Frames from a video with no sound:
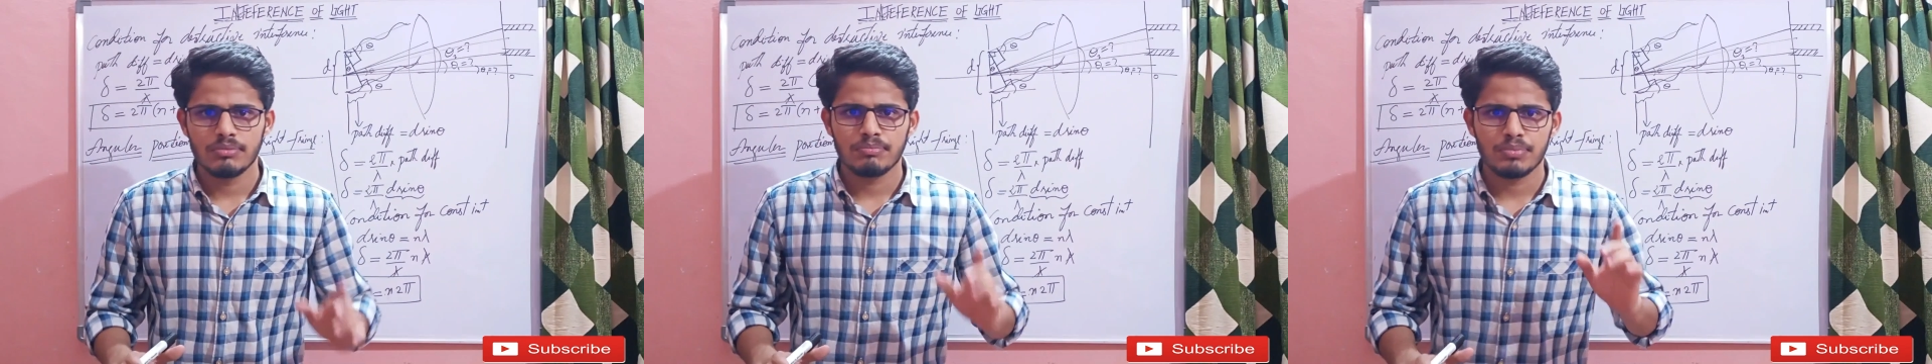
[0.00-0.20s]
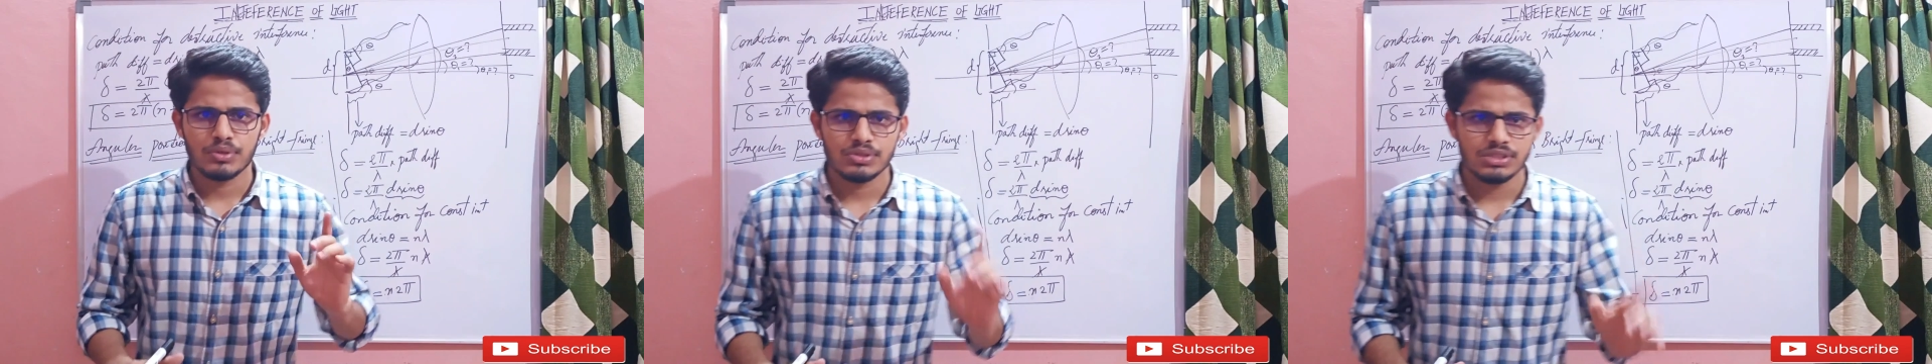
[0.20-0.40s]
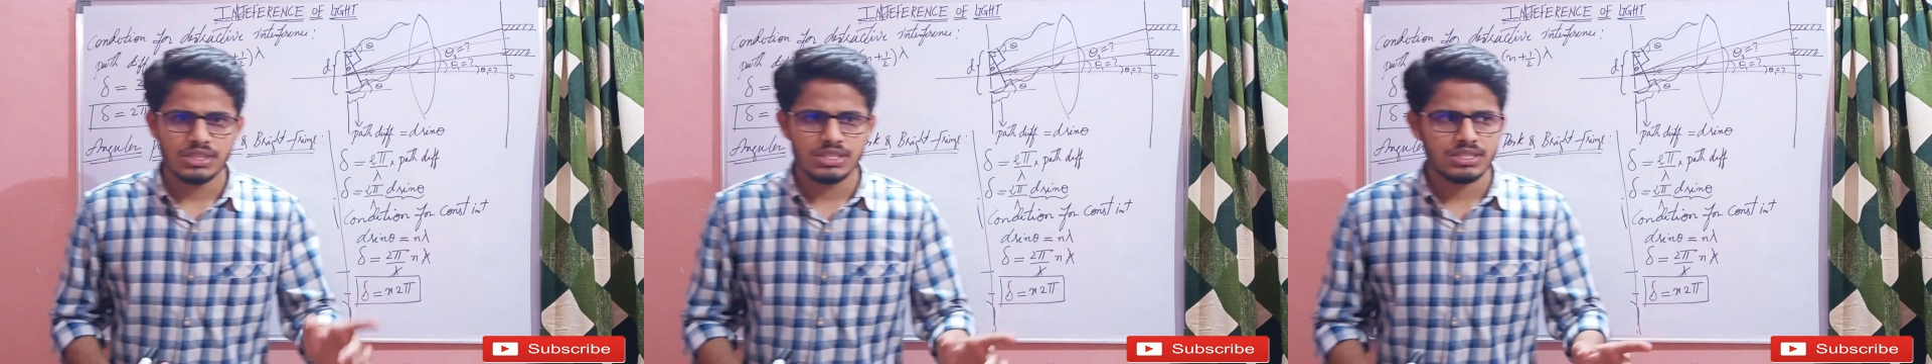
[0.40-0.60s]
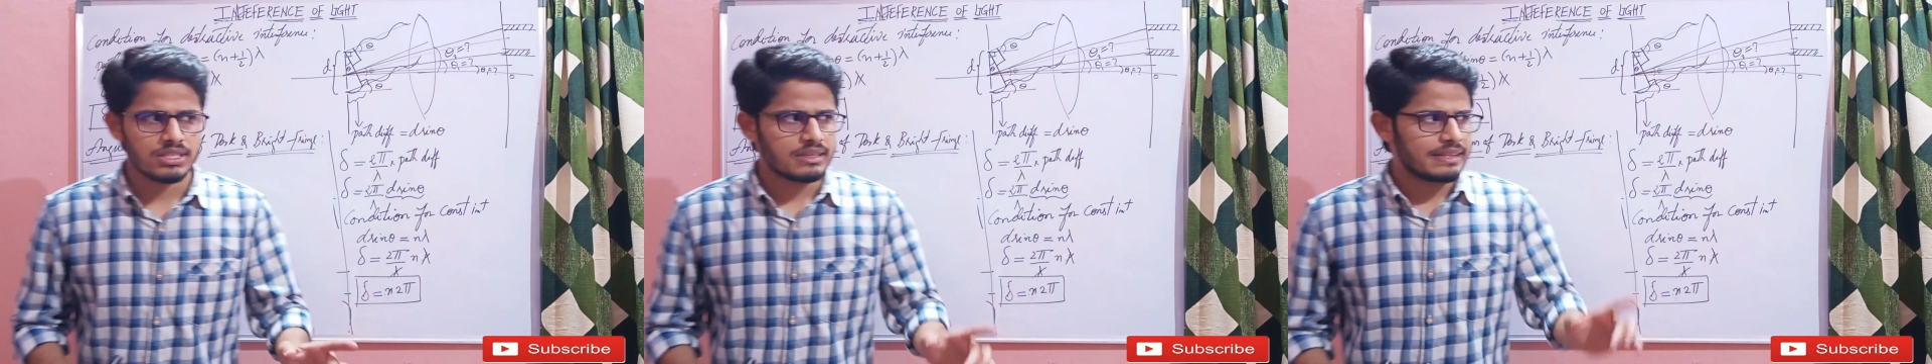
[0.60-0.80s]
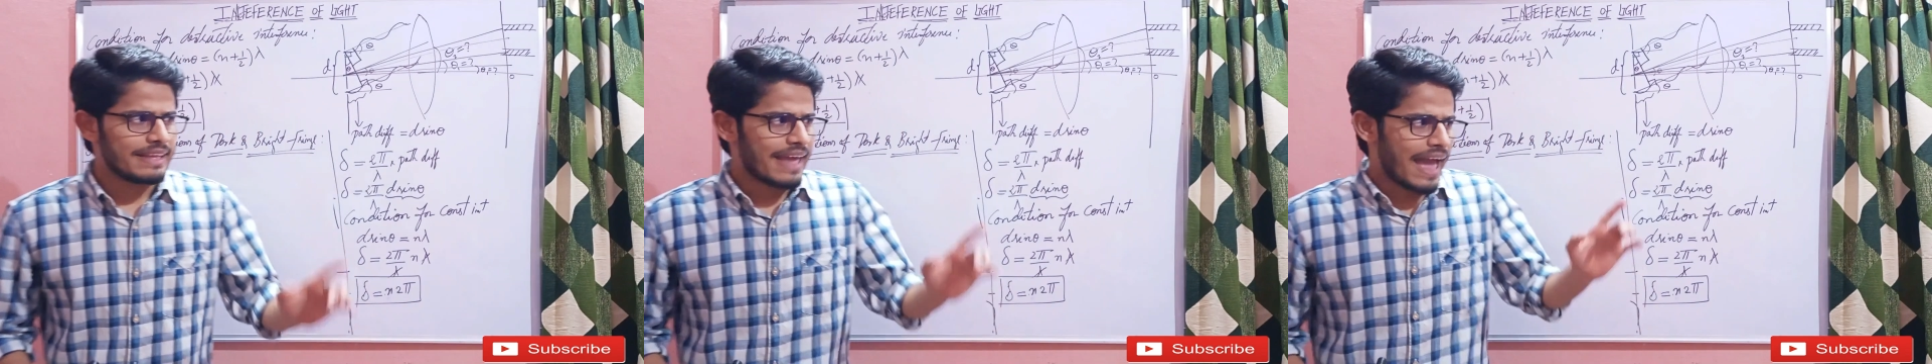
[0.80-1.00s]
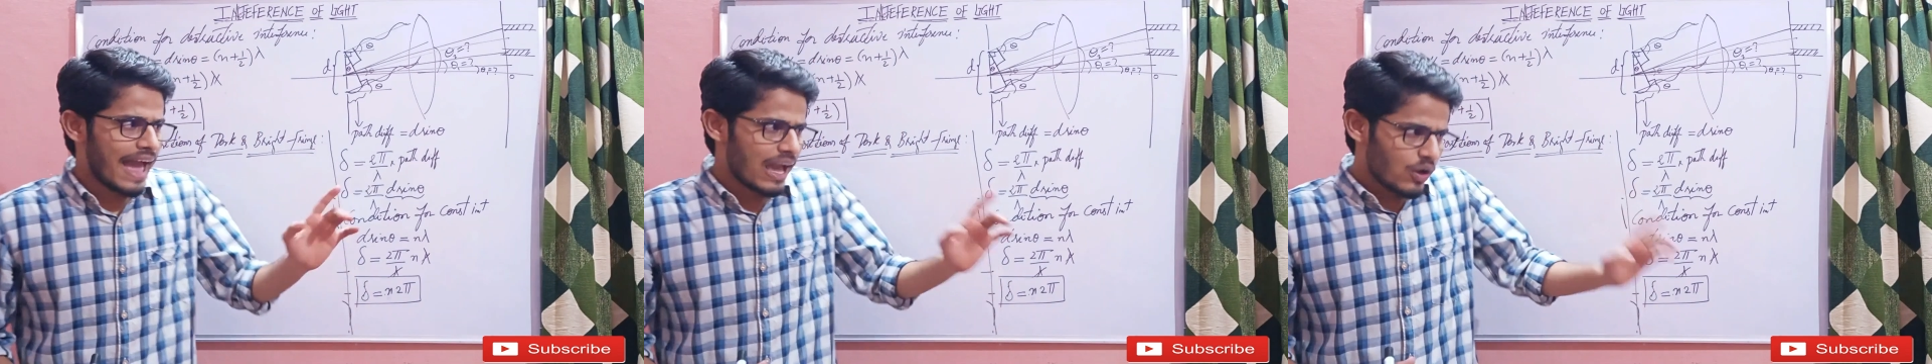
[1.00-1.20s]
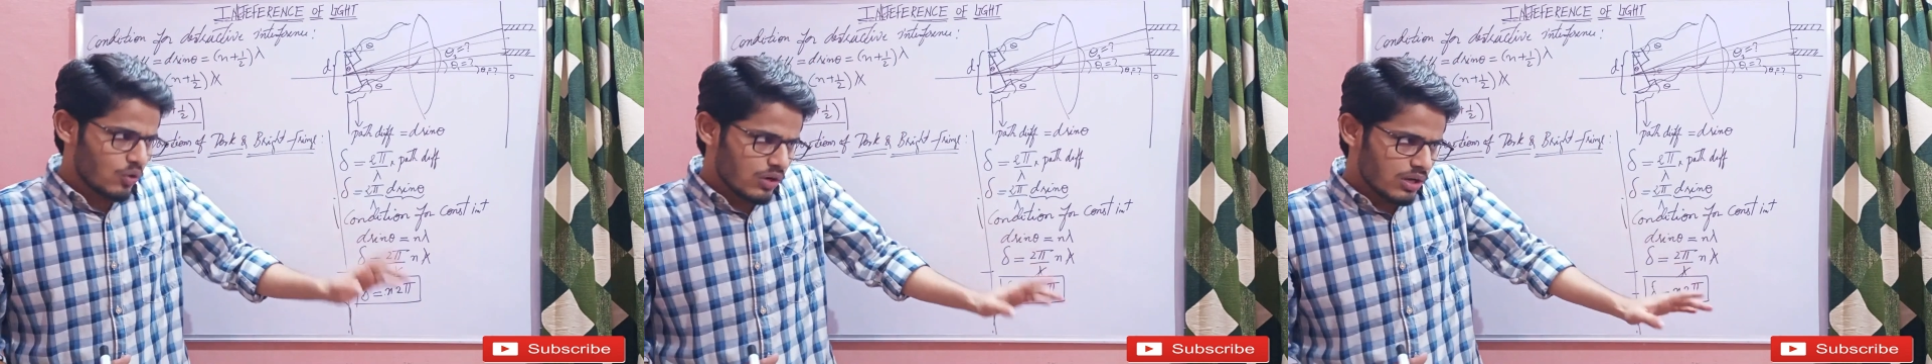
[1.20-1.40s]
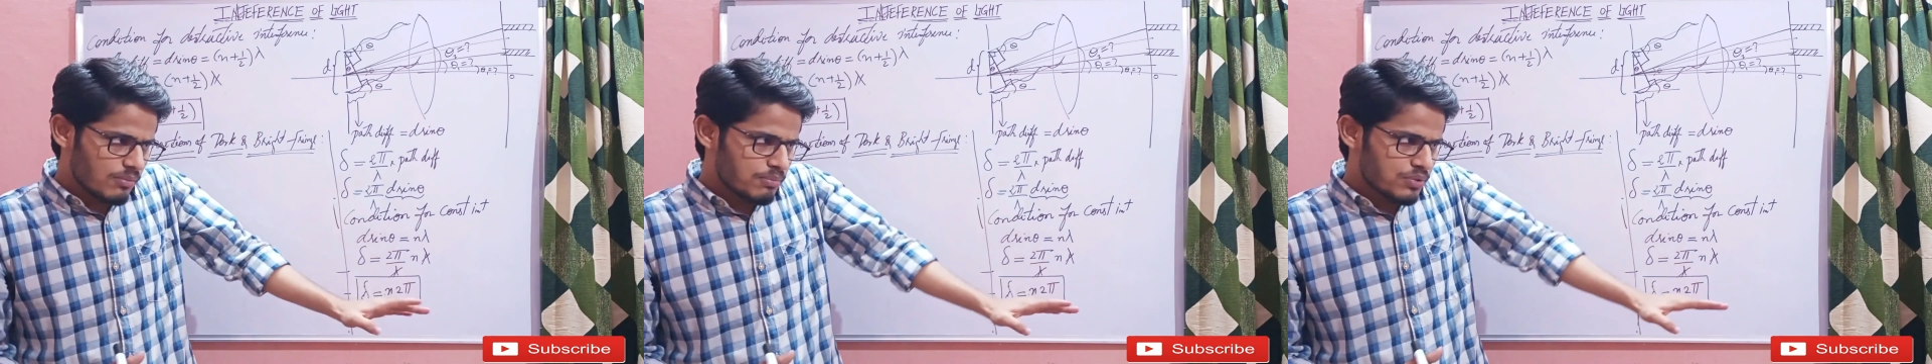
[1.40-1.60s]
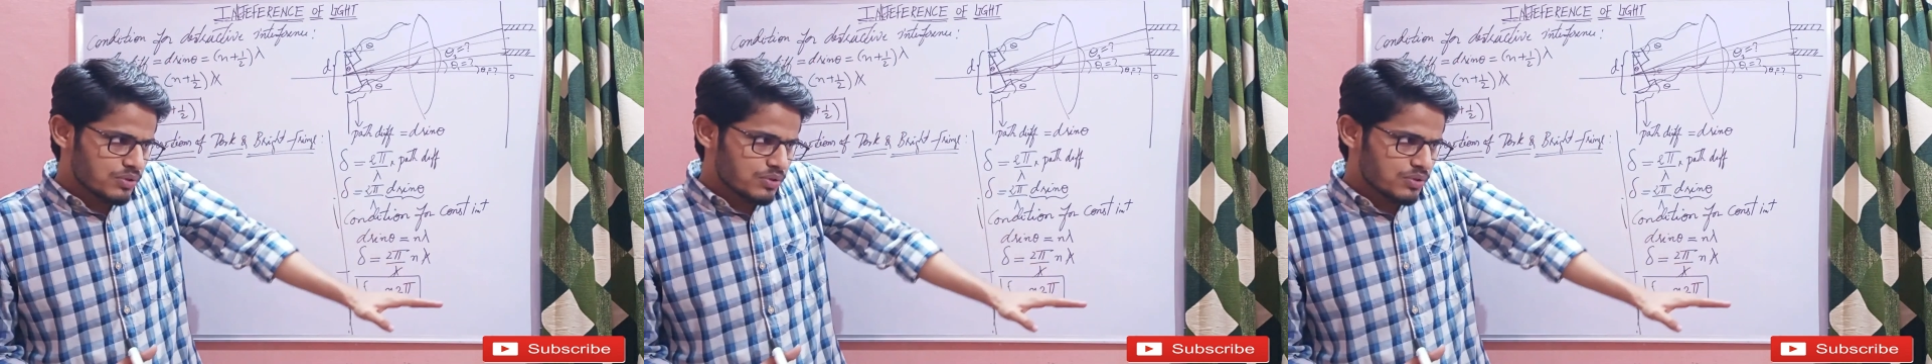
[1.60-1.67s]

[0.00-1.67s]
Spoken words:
position, the angular